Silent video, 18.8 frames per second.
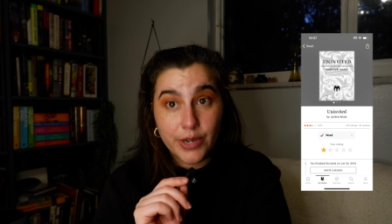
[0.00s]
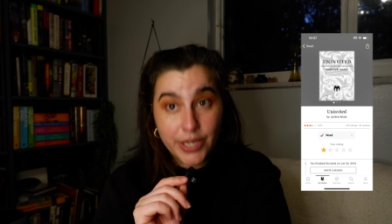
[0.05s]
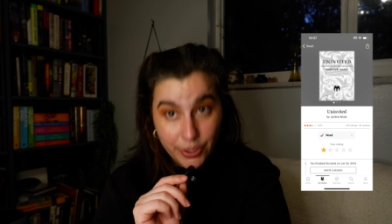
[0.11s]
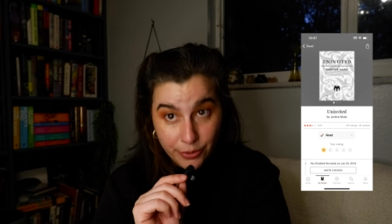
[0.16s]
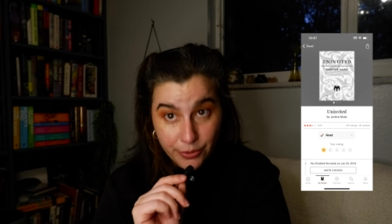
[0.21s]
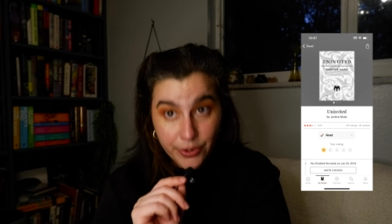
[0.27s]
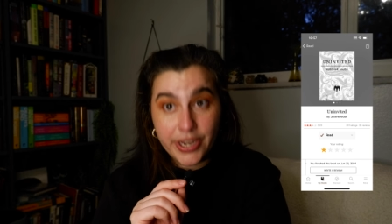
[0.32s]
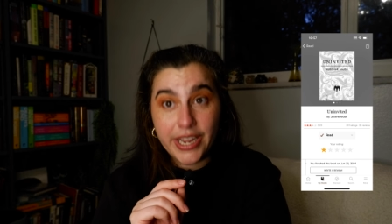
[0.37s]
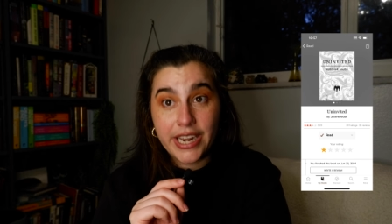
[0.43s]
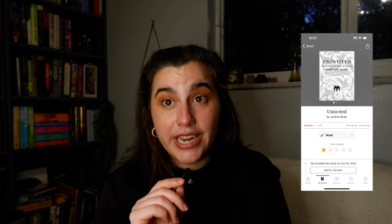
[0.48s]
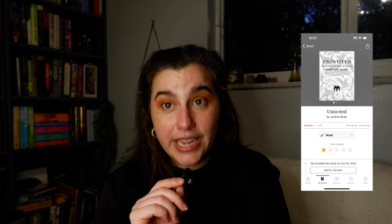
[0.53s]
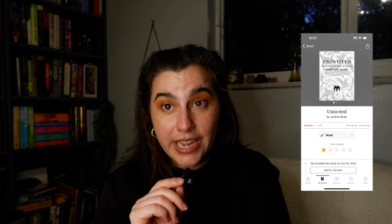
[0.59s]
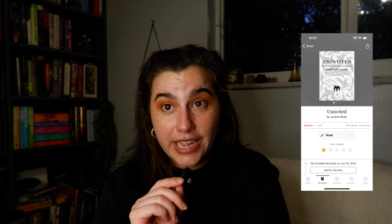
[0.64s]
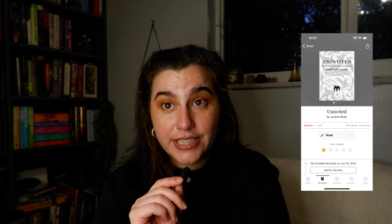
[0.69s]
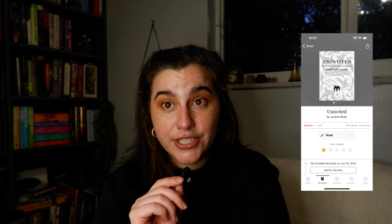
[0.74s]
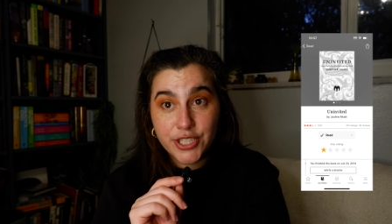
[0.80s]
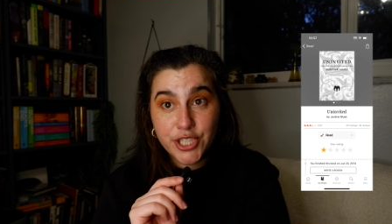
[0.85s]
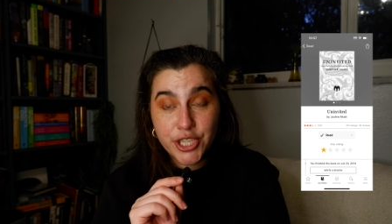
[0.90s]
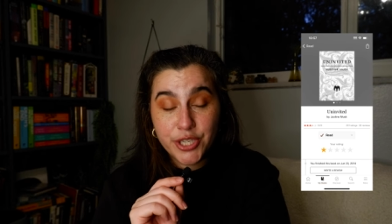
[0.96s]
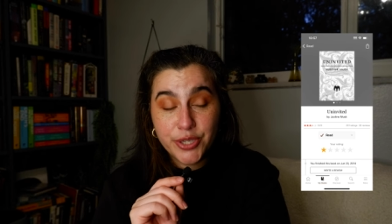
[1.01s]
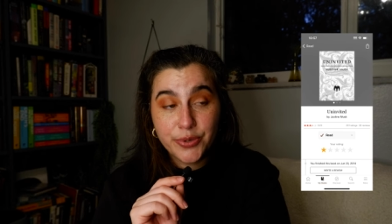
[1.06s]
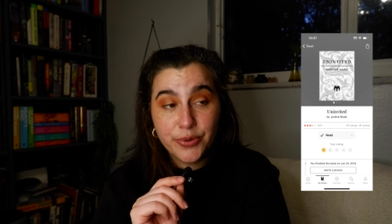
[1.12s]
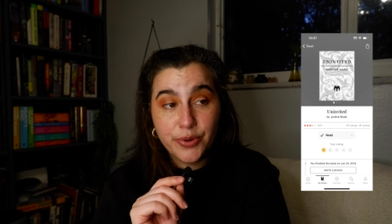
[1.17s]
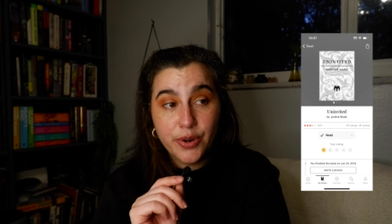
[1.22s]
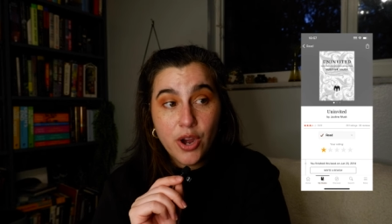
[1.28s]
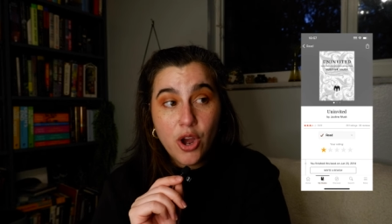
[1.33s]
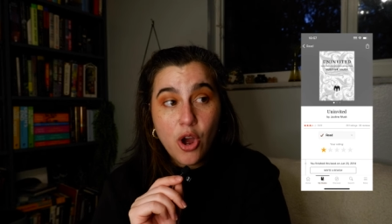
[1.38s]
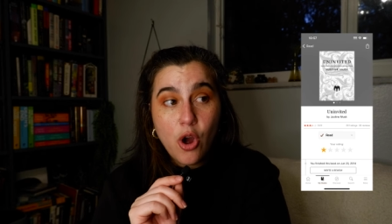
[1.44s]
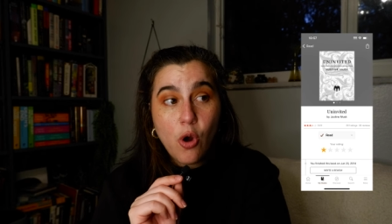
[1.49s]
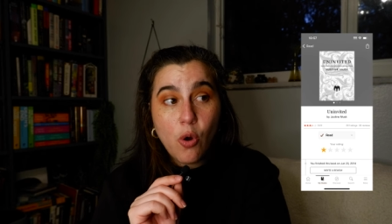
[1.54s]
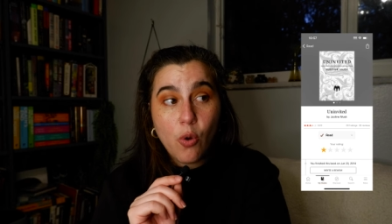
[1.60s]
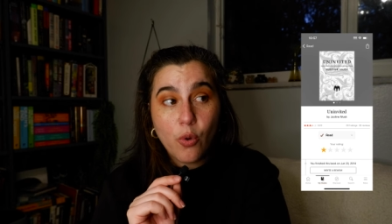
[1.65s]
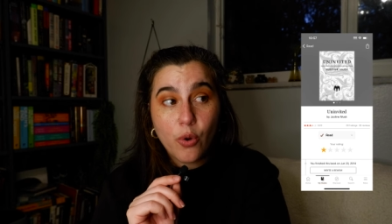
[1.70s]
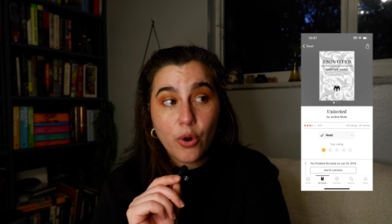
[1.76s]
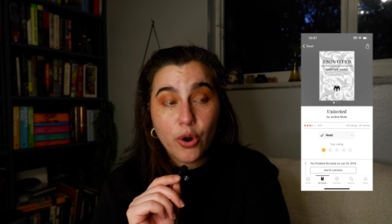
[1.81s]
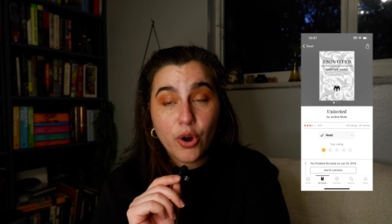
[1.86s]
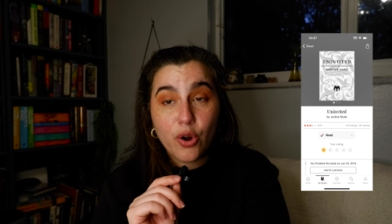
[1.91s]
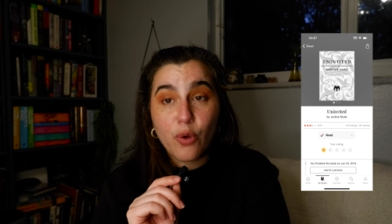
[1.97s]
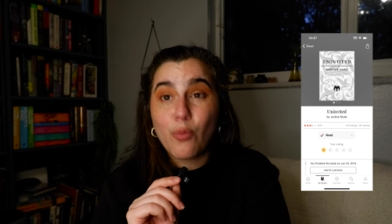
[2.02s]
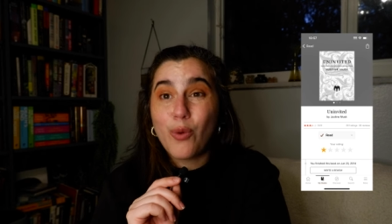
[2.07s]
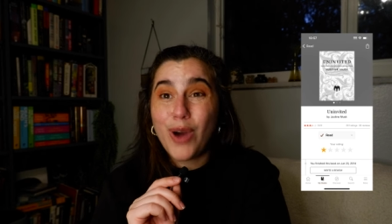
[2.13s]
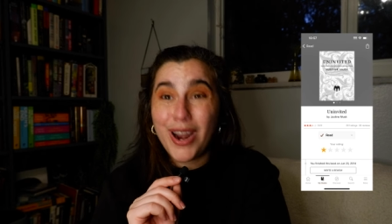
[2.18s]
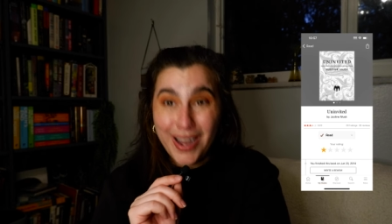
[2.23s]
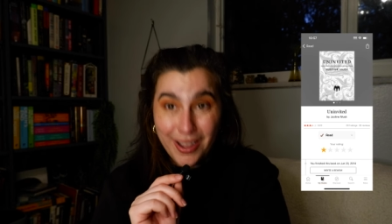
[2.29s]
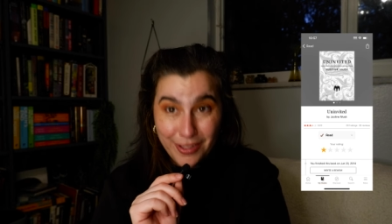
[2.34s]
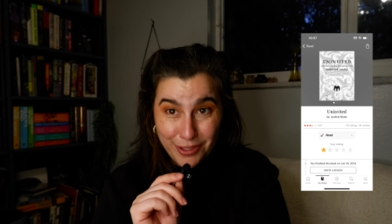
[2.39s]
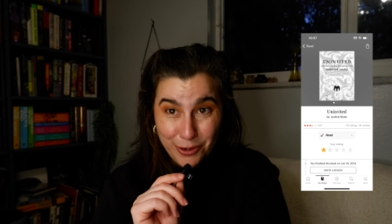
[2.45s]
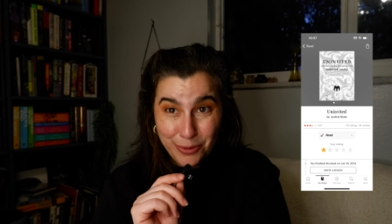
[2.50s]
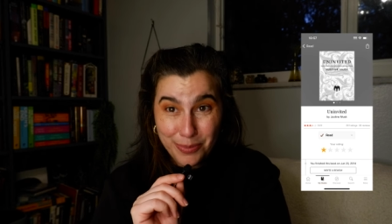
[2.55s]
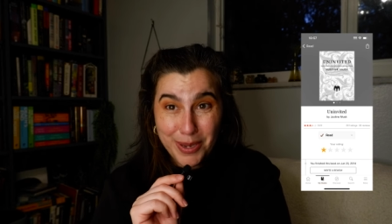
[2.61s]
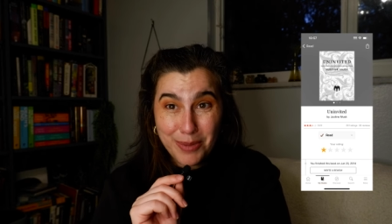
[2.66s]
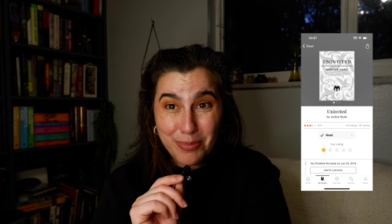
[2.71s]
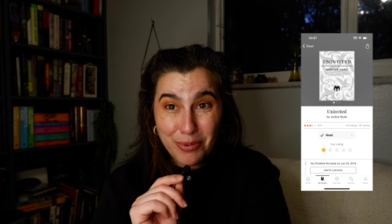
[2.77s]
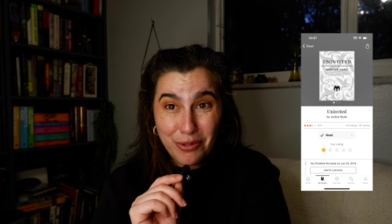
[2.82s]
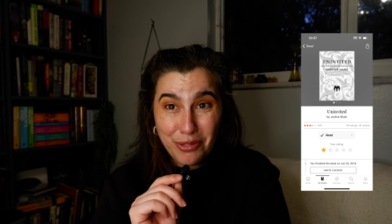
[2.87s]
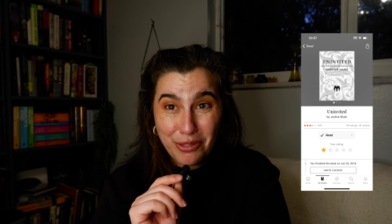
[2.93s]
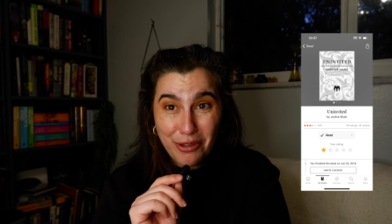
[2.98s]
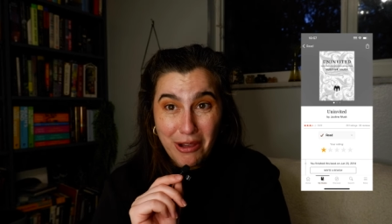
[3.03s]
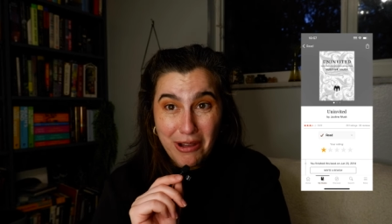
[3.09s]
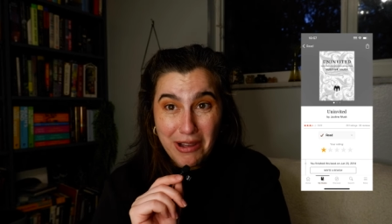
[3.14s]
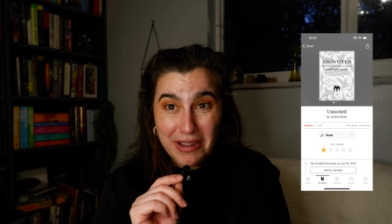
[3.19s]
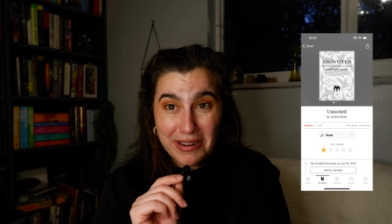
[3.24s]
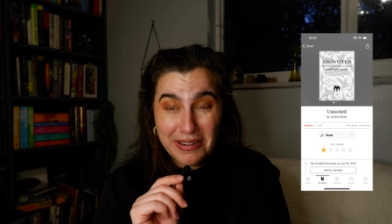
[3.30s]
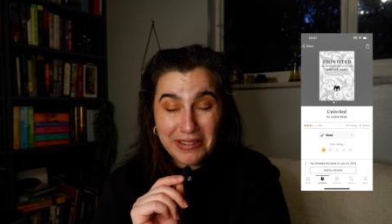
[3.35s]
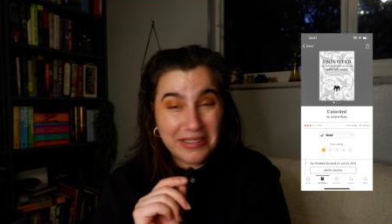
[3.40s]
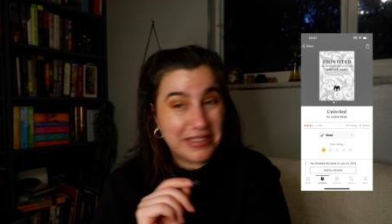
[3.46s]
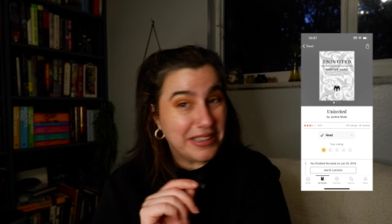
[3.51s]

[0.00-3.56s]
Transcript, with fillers: what you were getting into or what other people thought.